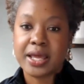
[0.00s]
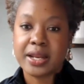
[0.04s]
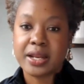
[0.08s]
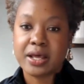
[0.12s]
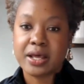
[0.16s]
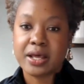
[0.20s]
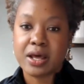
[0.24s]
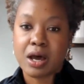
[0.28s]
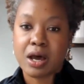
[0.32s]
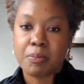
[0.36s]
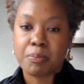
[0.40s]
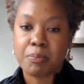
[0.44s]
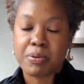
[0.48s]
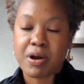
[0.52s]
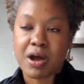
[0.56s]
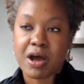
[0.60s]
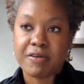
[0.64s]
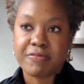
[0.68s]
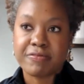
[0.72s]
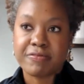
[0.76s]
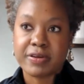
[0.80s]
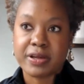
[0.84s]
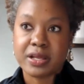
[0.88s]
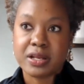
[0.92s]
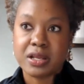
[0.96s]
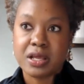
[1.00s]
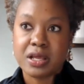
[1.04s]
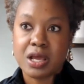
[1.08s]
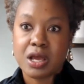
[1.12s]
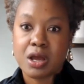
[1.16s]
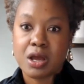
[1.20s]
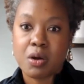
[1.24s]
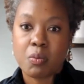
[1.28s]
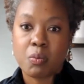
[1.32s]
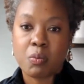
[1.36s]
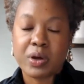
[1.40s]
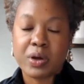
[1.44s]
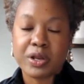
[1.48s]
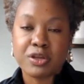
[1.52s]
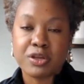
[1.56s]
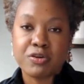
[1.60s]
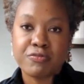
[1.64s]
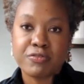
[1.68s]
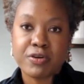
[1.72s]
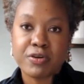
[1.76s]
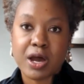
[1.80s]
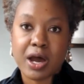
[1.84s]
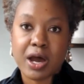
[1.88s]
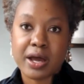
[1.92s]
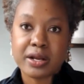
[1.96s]
in a nonprofit, what
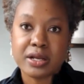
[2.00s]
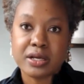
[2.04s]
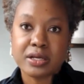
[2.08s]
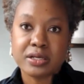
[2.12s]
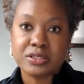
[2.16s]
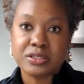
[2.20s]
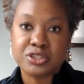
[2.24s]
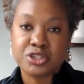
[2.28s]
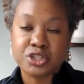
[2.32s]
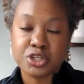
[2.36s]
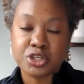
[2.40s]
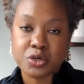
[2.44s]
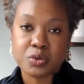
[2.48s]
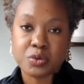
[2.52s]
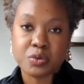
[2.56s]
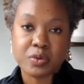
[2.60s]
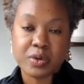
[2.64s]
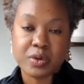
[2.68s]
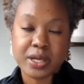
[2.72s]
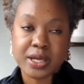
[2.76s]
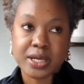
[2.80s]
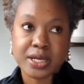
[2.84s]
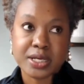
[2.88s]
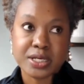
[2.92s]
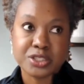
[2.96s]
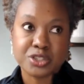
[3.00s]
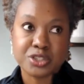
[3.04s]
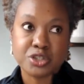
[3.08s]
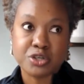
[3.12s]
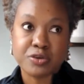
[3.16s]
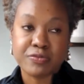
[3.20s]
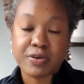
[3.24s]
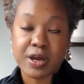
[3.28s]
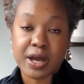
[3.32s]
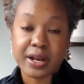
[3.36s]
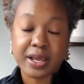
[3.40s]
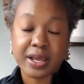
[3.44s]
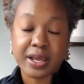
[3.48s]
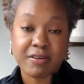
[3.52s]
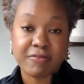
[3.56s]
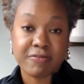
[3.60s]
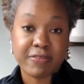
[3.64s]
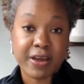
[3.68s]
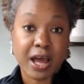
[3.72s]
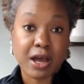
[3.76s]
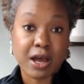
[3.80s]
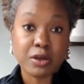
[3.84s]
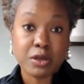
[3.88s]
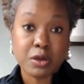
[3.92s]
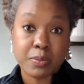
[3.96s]
you've got to do is you've got to get a
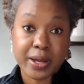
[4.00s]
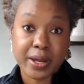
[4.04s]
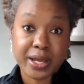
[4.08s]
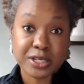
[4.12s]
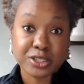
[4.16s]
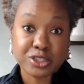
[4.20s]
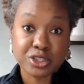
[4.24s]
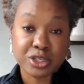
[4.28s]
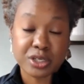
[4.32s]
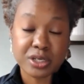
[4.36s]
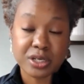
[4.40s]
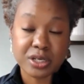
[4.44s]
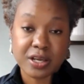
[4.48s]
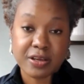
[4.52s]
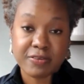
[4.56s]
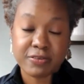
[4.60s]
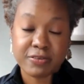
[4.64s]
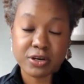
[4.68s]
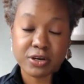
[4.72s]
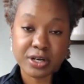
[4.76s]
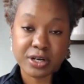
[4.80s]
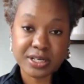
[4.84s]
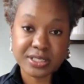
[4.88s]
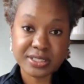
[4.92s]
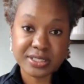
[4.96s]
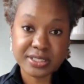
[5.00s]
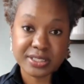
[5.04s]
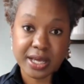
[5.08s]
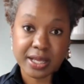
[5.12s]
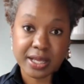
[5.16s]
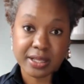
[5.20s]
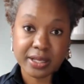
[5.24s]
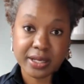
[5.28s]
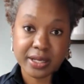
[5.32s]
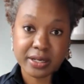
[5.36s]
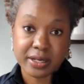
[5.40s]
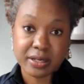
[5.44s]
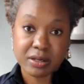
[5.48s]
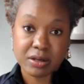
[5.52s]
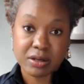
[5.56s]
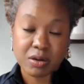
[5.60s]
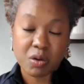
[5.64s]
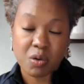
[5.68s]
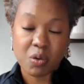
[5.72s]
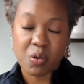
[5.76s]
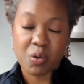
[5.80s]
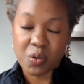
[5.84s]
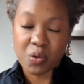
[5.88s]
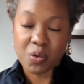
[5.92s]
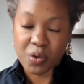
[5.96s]
valuation if you're going to sell it,
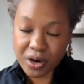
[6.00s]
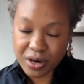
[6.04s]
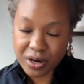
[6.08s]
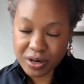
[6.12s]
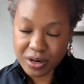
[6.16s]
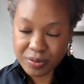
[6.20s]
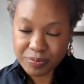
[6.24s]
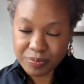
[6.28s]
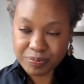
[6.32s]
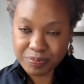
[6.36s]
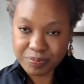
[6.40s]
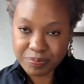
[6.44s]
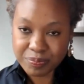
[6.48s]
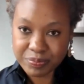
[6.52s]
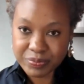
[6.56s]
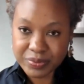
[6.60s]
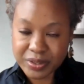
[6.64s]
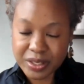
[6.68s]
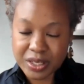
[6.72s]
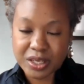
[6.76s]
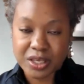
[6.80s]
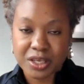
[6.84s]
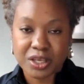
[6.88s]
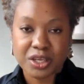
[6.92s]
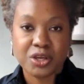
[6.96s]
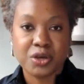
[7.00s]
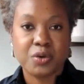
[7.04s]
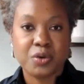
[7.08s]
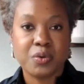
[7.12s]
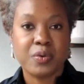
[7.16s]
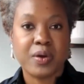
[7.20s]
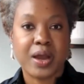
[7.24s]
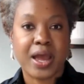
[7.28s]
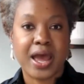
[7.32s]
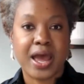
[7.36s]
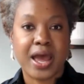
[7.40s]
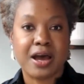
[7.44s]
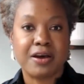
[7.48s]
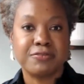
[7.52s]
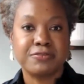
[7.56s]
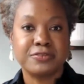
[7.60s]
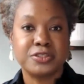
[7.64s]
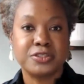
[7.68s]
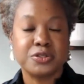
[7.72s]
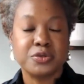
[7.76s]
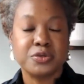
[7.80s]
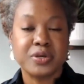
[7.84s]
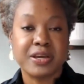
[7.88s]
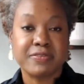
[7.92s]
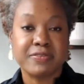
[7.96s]
or you
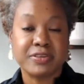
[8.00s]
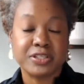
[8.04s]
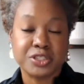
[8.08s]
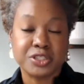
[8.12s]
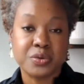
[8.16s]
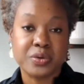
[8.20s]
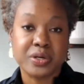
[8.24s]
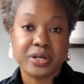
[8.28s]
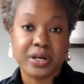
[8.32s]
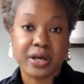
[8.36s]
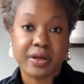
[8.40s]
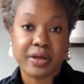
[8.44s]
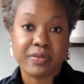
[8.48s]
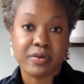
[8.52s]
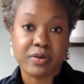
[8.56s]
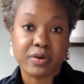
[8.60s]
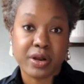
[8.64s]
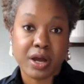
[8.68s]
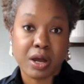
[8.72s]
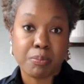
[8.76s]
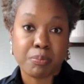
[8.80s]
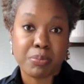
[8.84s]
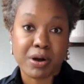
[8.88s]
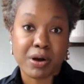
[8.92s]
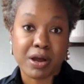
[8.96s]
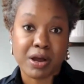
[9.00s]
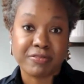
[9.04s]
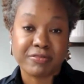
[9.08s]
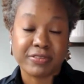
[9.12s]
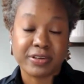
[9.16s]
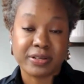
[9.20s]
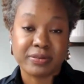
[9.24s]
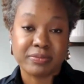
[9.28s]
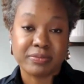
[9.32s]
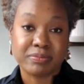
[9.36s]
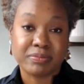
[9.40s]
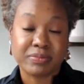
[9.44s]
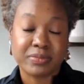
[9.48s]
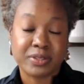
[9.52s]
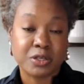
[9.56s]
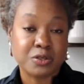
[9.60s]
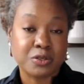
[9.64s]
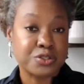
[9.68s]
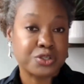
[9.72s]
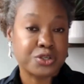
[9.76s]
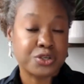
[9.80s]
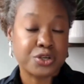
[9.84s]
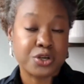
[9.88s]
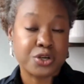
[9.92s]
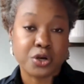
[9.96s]
have to give it to another nonprofit.
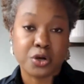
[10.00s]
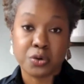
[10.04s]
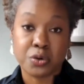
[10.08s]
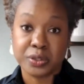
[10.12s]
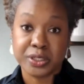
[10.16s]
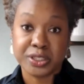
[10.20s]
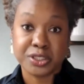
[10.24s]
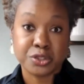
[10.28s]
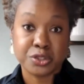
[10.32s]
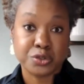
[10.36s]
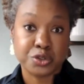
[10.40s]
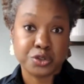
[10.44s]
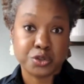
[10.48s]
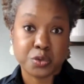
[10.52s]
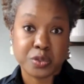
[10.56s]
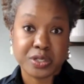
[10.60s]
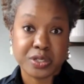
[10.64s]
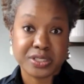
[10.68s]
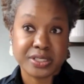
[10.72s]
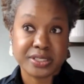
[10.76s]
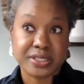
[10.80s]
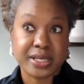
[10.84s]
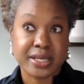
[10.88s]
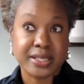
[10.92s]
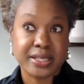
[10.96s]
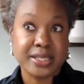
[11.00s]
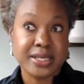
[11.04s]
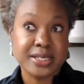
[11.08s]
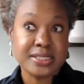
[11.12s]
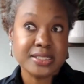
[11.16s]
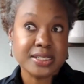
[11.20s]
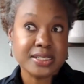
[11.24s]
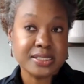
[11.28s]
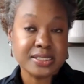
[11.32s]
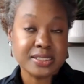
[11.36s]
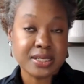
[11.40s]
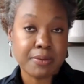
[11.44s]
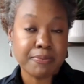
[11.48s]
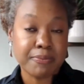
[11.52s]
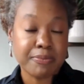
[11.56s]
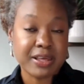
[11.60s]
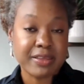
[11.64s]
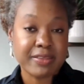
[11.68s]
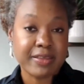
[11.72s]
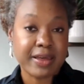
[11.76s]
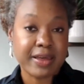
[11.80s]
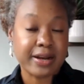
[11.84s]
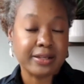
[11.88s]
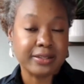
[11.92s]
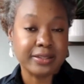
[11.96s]
Those are your only two choices. And this is
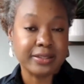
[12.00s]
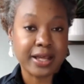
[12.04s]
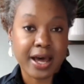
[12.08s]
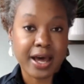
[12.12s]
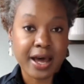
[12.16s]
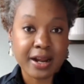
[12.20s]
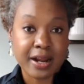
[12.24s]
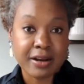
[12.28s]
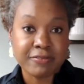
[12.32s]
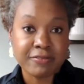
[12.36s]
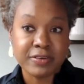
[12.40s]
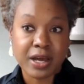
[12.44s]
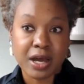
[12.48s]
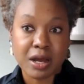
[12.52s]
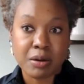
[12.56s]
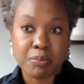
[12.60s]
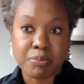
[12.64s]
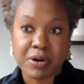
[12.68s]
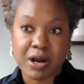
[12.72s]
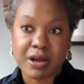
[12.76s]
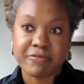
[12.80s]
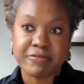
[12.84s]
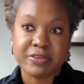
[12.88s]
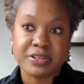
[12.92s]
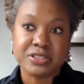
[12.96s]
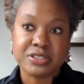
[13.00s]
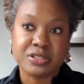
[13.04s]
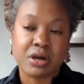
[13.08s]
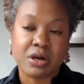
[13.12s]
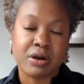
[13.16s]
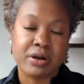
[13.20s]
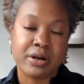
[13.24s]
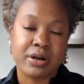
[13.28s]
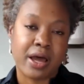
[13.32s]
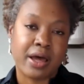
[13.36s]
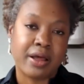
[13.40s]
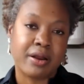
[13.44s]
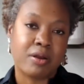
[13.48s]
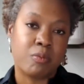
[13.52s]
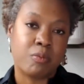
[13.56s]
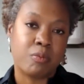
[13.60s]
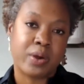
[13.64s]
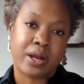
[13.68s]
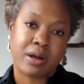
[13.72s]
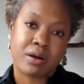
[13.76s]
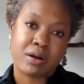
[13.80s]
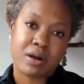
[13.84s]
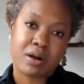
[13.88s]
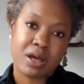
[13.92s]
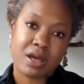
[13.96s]
something that a lot of nonprofits are not
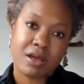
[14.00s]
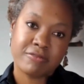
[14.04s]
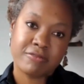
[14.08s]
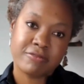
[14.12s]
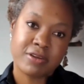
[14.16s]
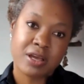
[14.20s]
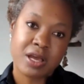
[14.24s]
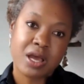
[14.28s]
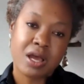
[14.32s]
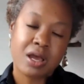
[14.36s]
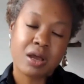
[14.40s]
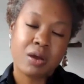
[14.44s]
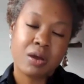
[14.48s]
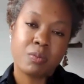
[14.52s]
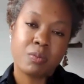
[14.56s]
aware of